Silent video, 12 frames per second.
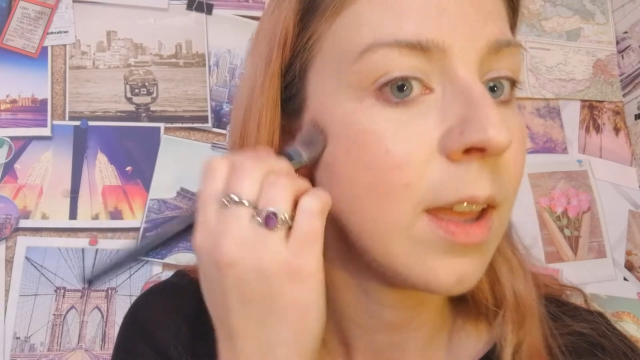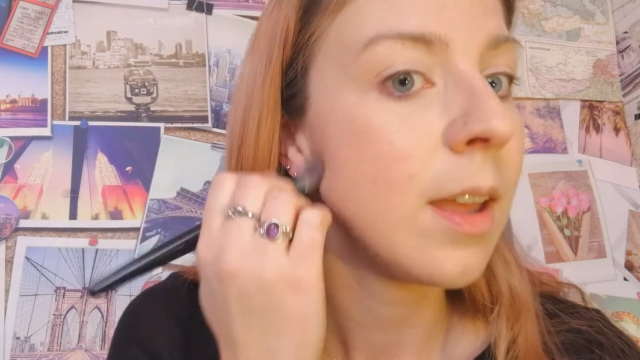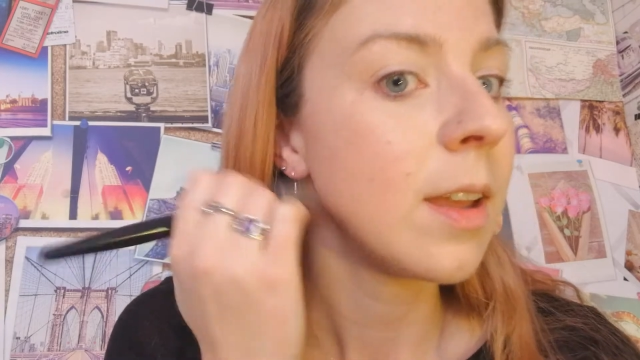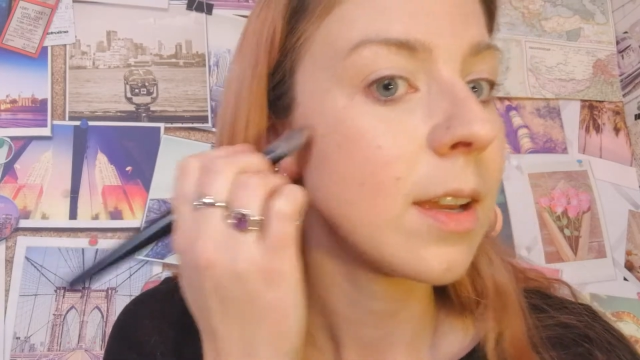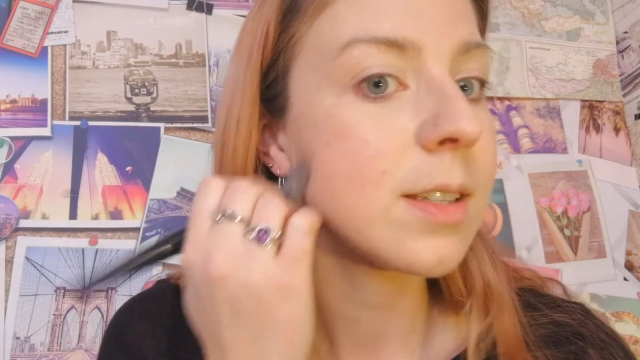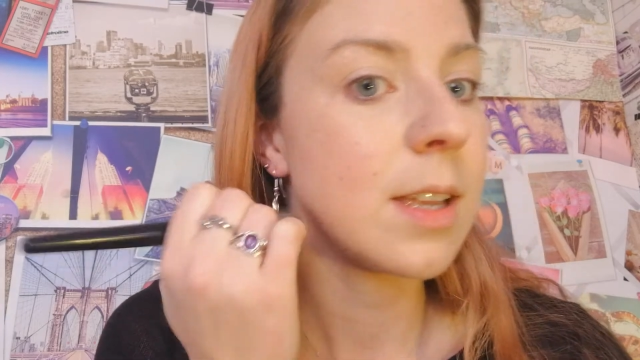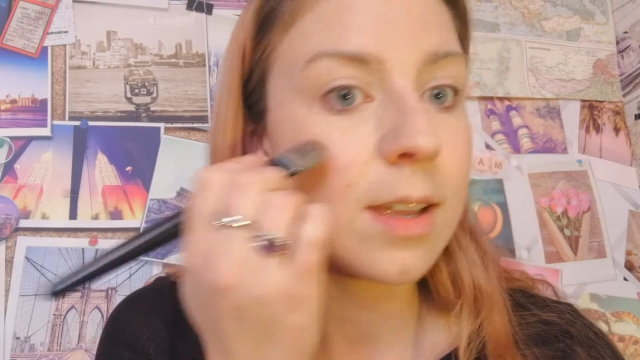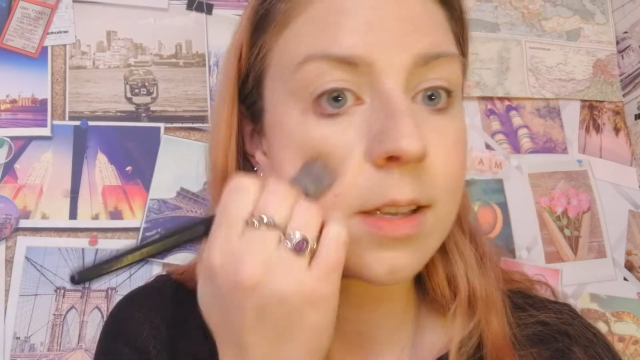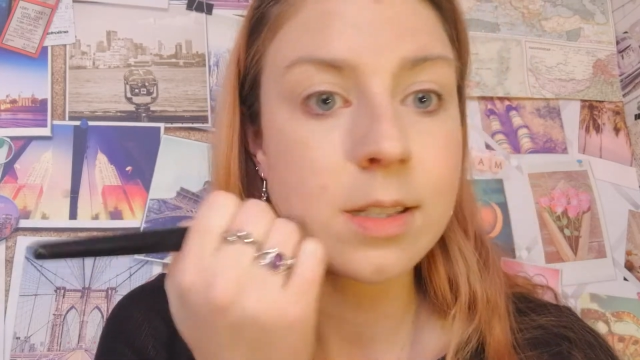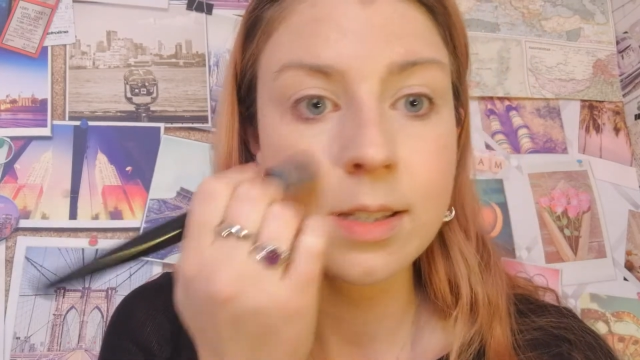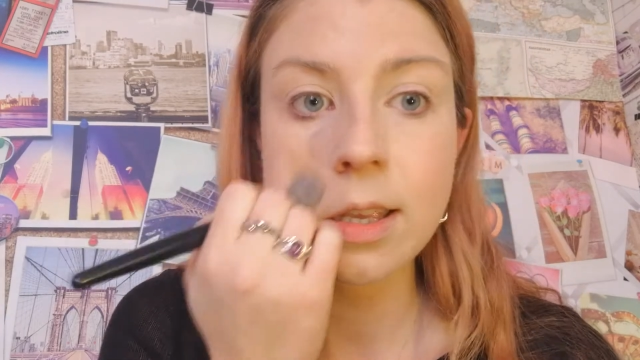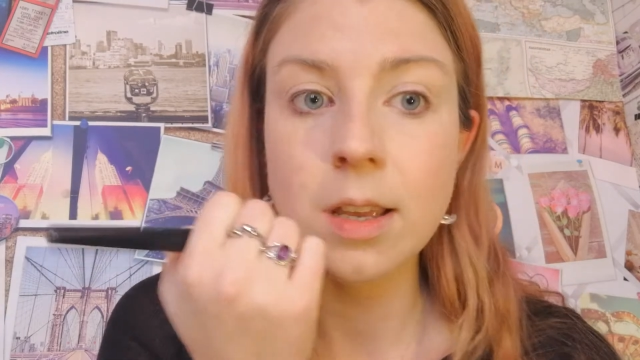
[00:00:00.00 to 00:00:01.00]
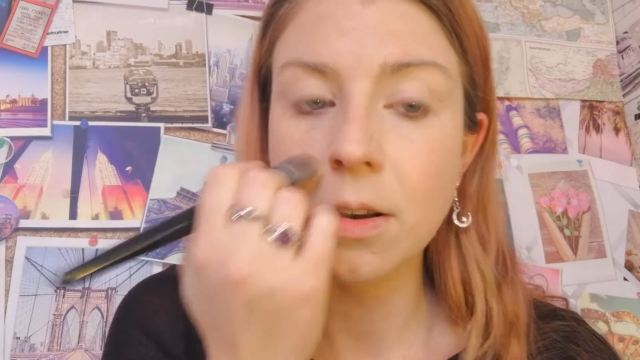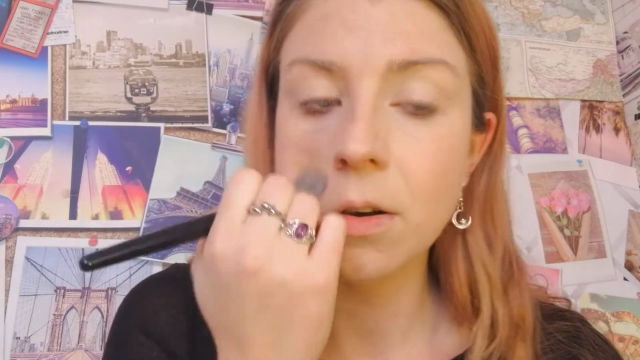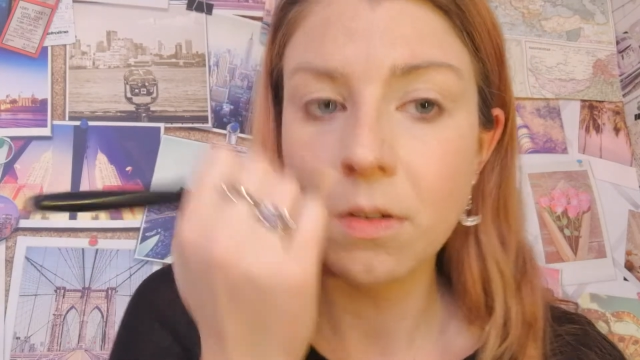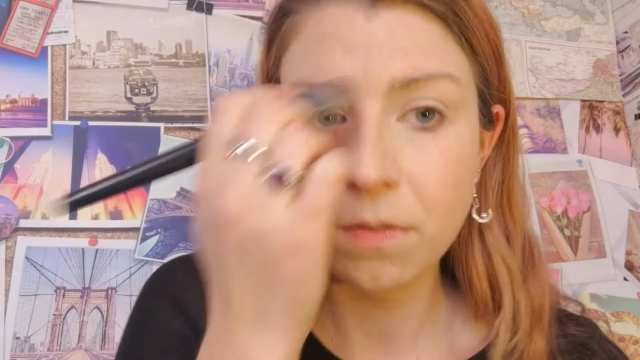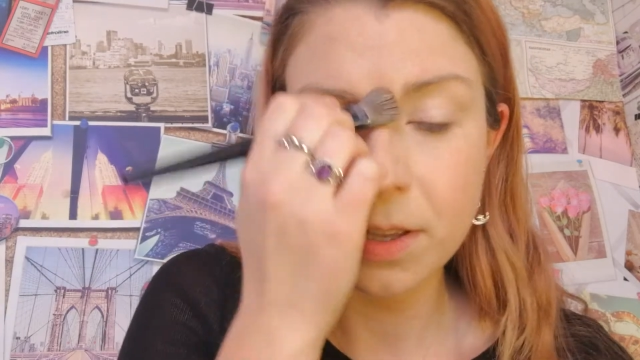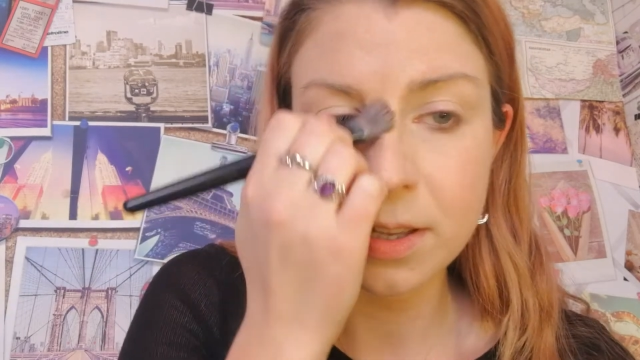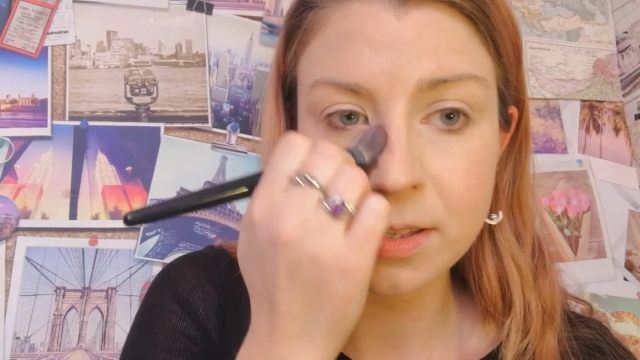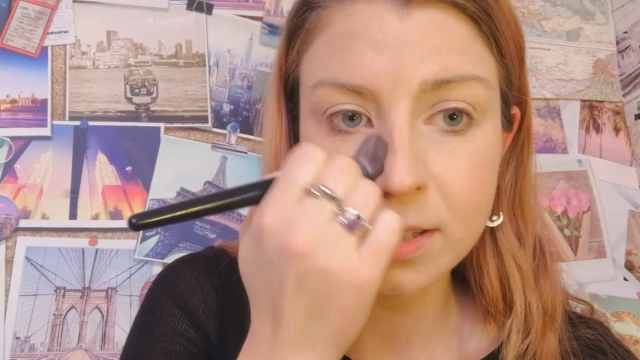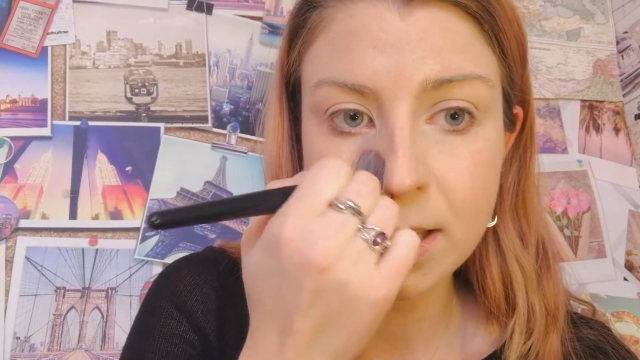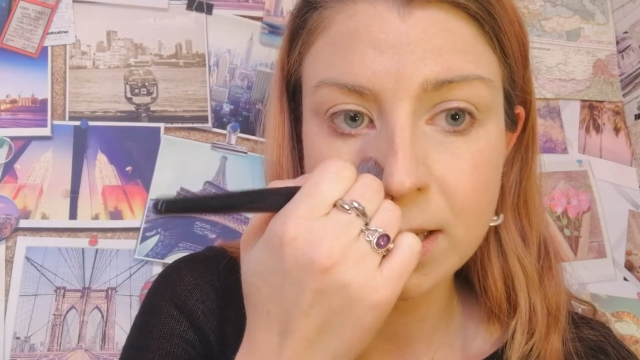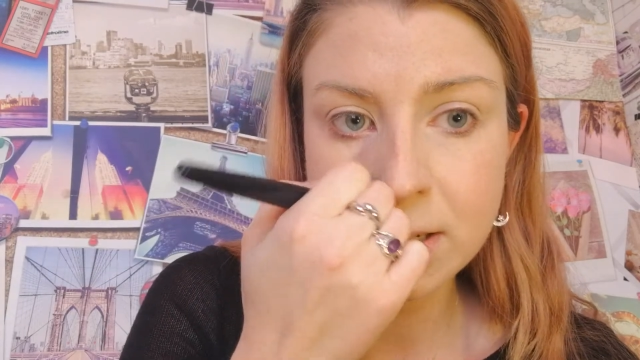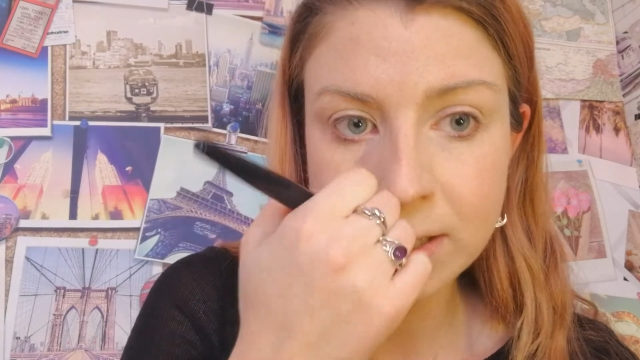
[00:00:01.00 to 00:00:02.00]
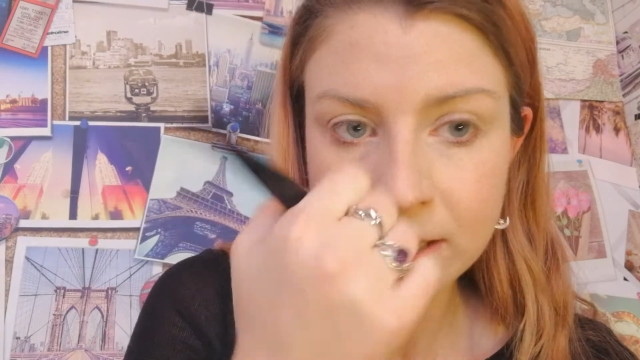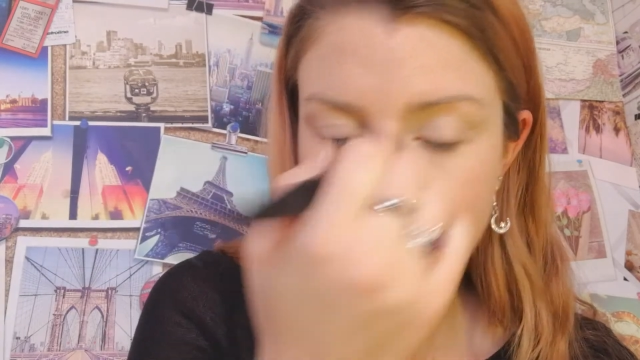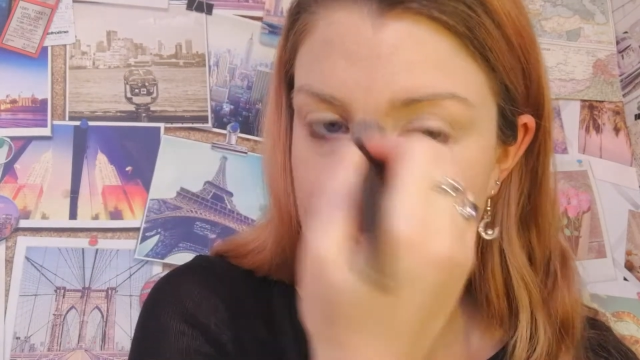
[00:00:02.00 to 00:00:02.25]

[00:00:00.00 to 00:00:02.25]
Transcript: Because as you can see, it covers, it doesn't